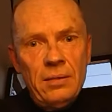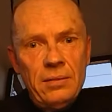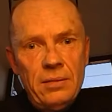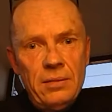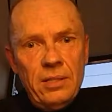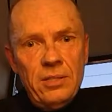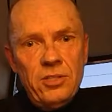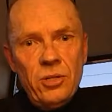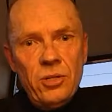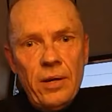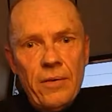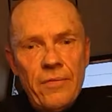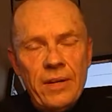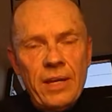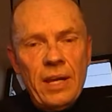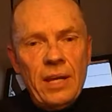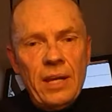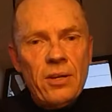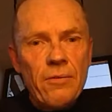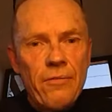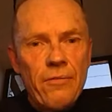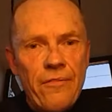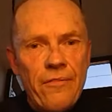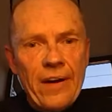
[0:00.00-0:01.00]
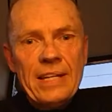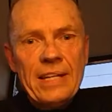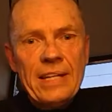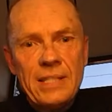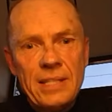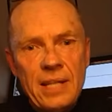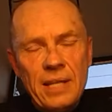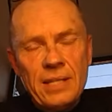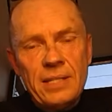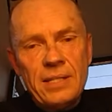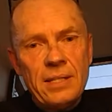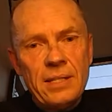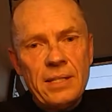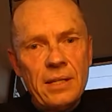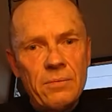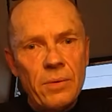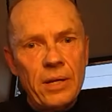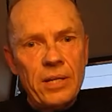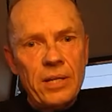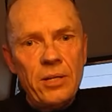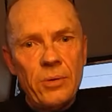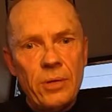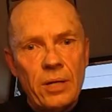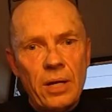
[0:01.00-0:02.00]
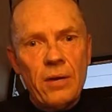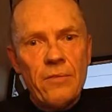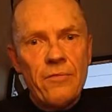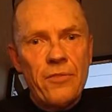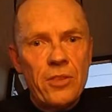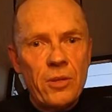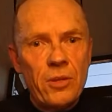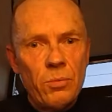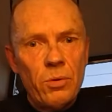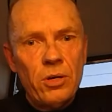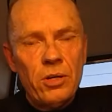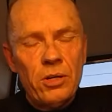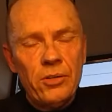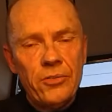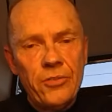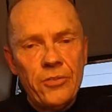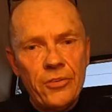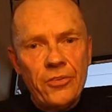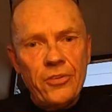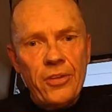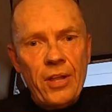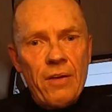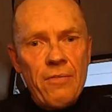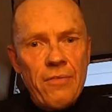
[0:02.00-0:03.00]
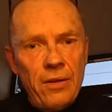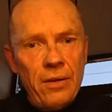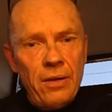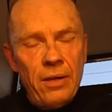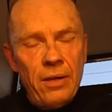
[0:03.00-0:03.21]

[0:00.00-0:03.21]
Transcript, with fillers: did you ever get your face tested when you were going for the worlds and stuff?